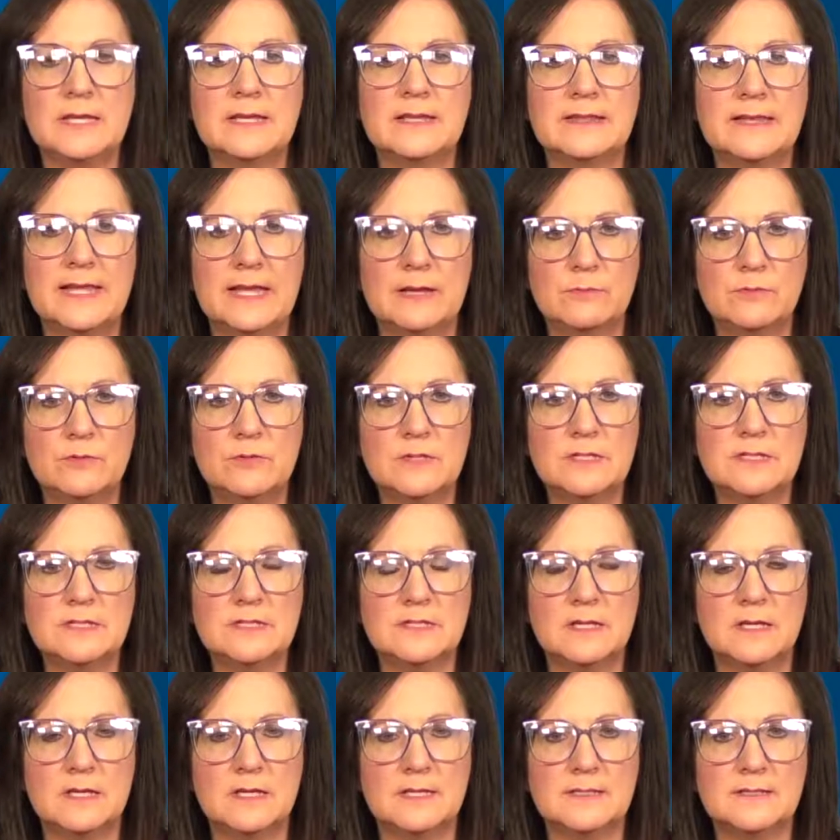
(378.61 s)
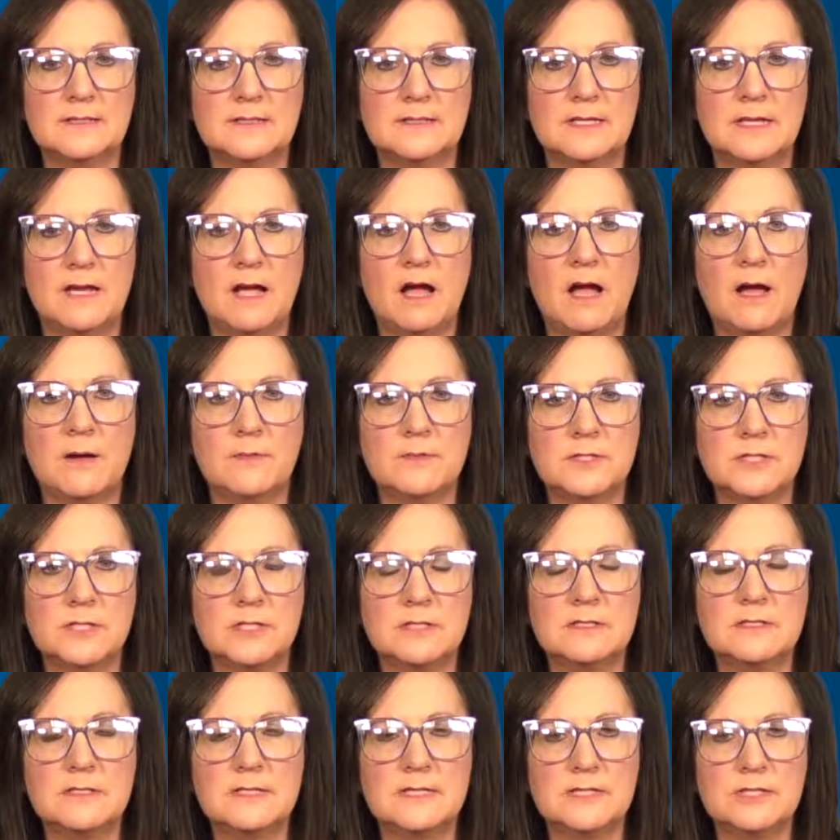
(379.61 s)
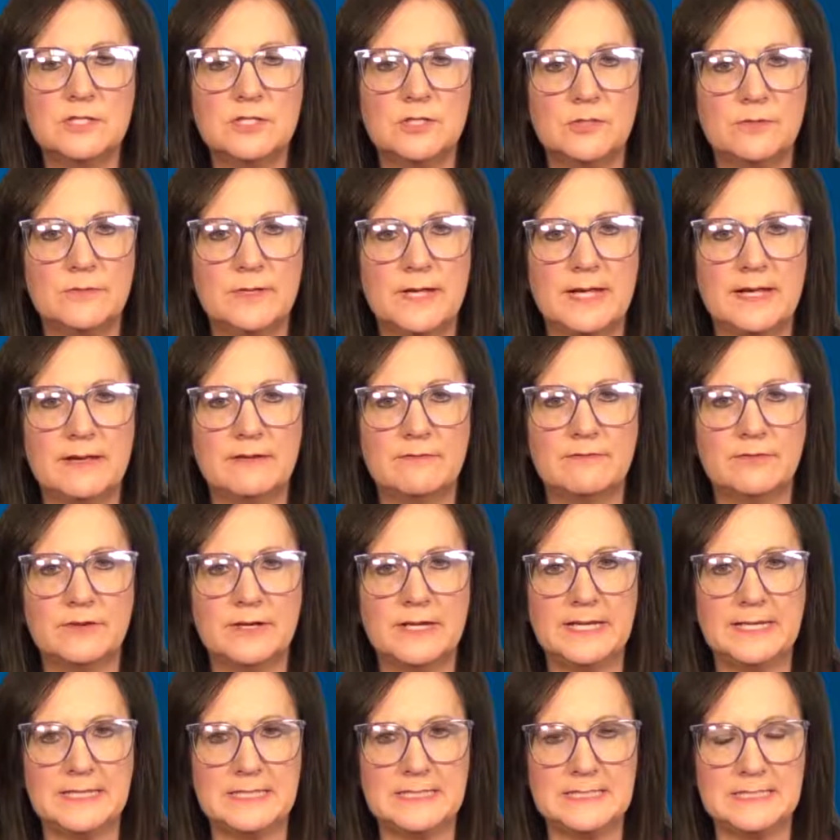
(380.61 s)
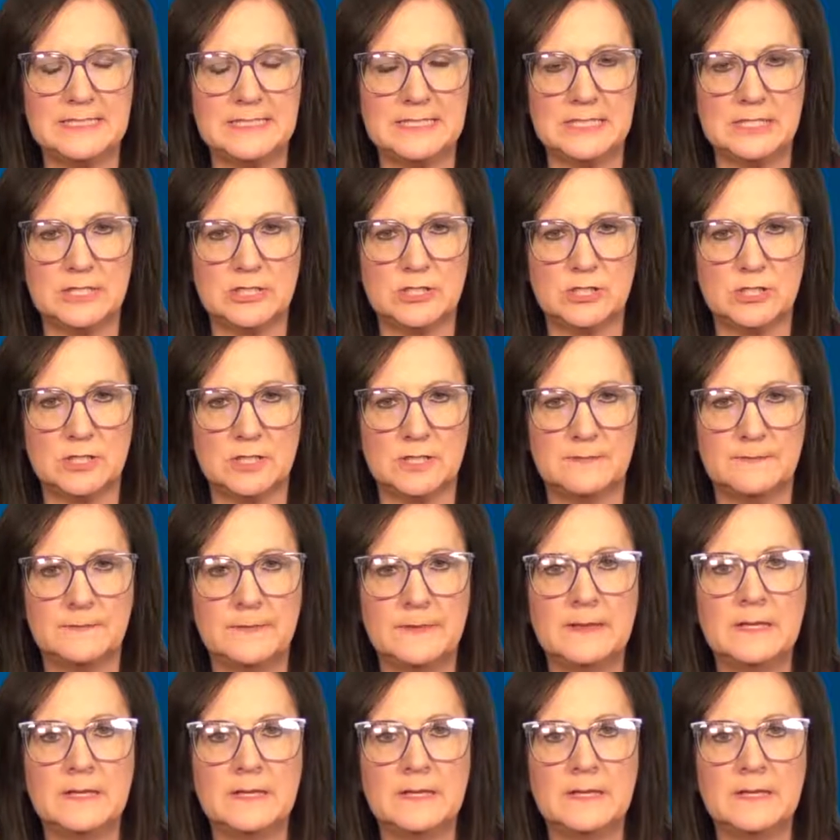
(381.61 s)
They will discuss the options that you have for anesthesia.